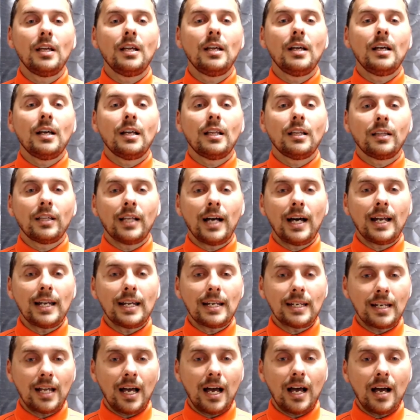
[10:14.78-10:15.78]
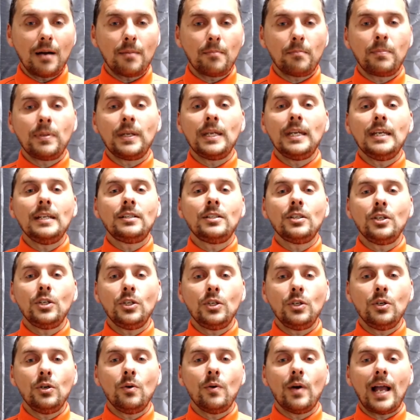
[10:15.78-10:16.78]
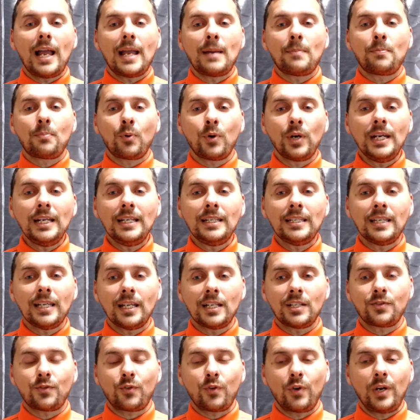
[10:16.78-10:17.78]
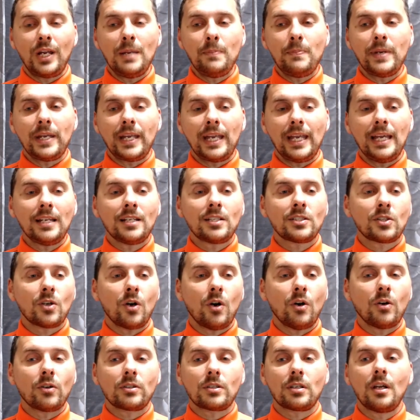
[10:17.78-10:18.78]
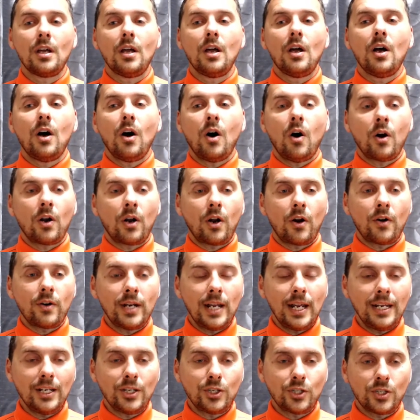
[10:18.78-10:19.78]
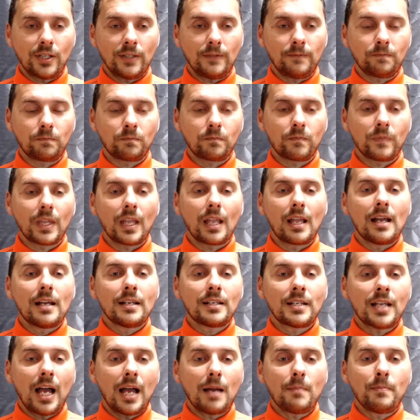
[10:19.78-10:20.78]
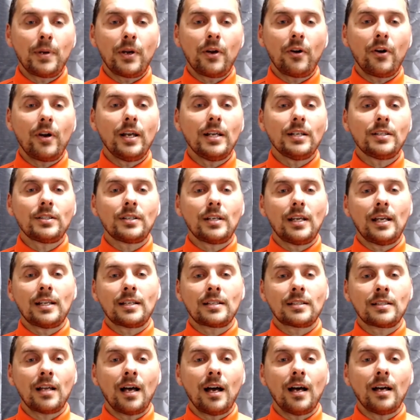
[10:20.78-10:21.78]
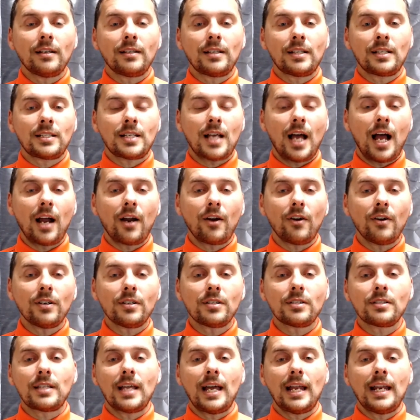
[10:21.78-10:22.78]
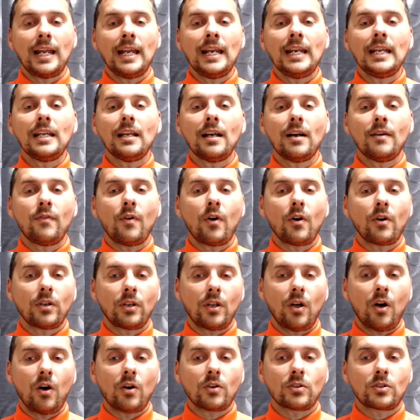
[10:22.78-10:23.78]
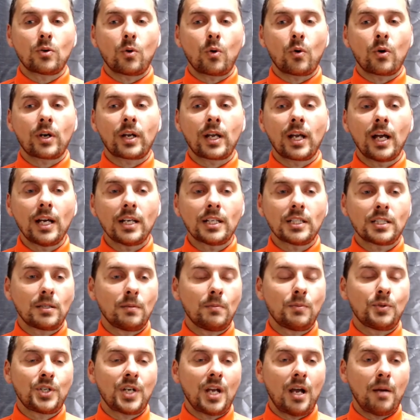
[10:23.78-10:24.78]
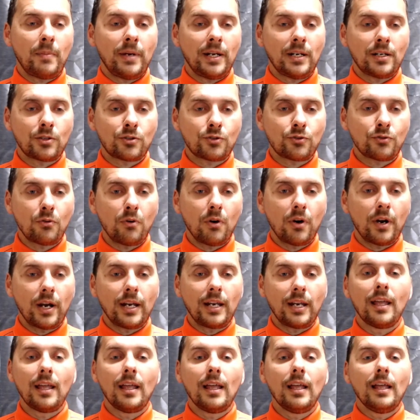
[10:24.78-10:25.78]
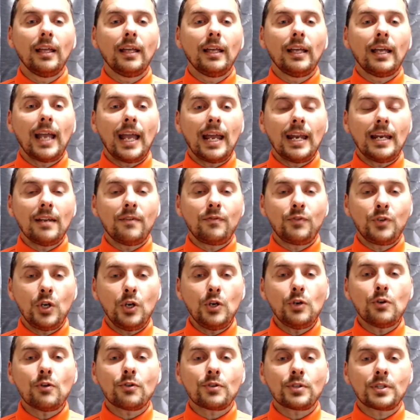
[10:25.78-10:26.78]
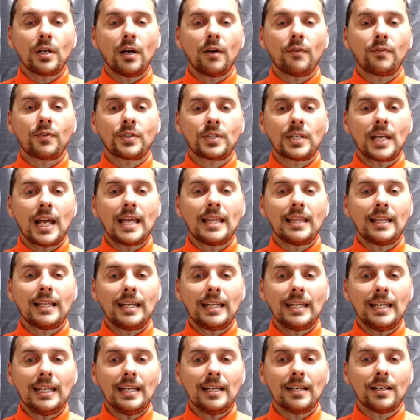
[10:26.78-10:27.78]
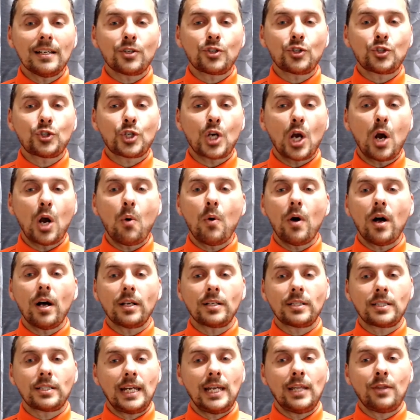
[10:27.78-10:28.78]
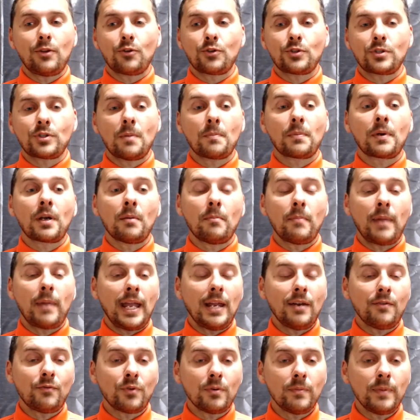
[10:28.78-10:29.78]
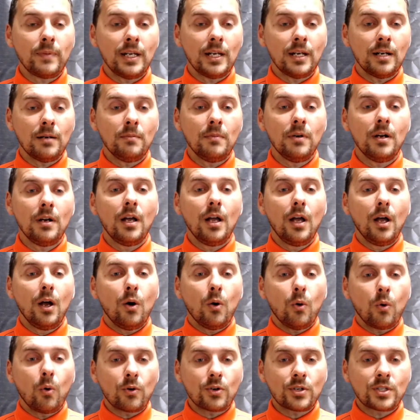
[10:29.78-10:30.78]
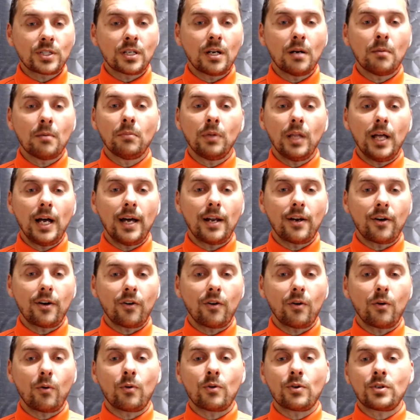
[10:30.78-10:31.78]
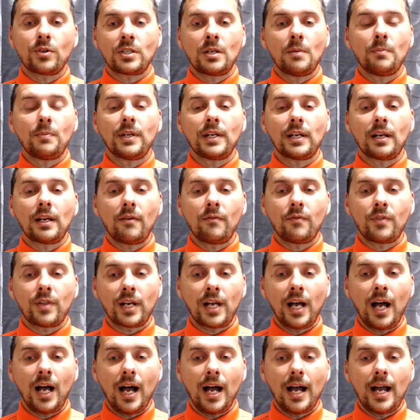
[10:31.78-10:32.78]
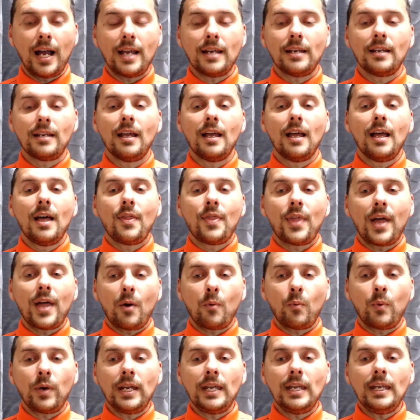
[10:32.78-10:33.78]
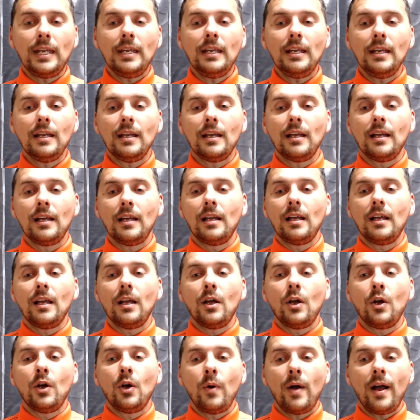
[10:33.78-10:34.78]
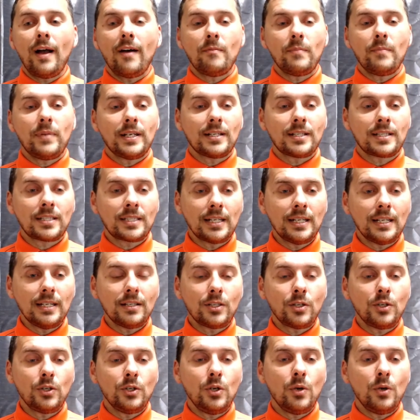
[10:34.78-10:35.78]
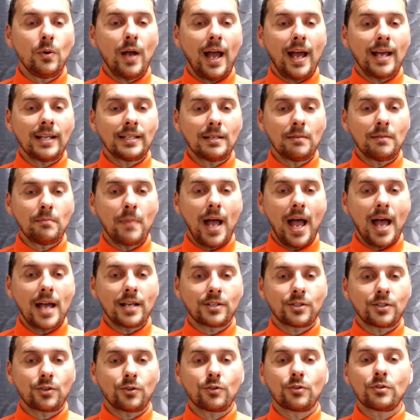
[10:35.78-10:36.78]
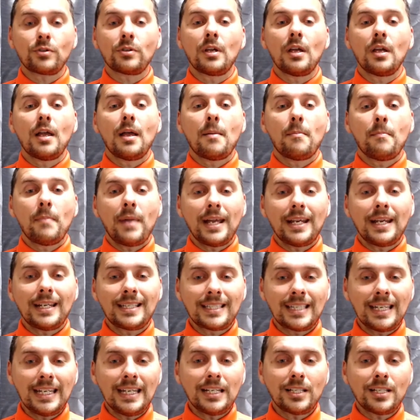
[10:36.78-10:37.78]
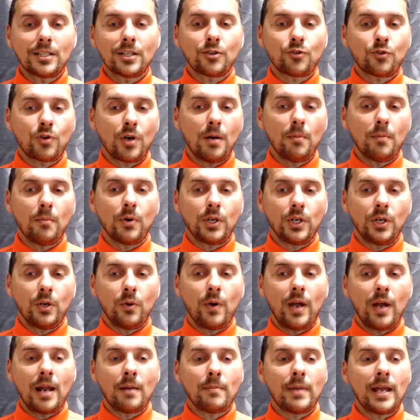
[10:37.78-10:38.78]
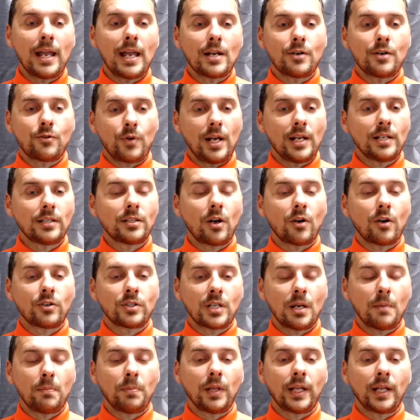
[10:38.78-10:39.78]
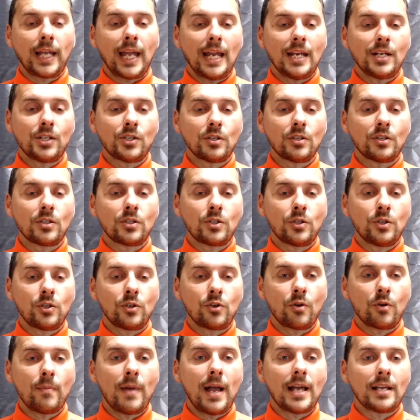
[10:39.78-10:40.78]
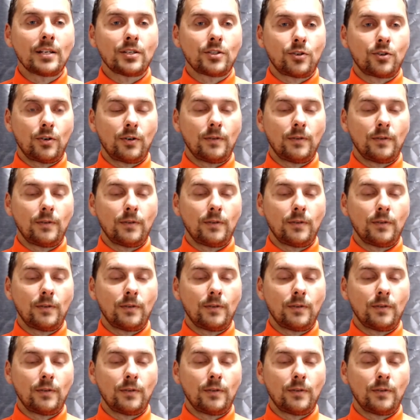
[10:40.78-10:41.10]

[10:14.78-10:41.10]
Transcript: Let it not be to you a pretense for heaping insult on our nation. Tiberius is not desirous that any of our laws or customs shall be destroyed. And if you yourself say that he is, show us either some command from him or some letter or something of the kind, that we who have been sent to you as ambassadors may cease to trouble you and may address our supplications to your master."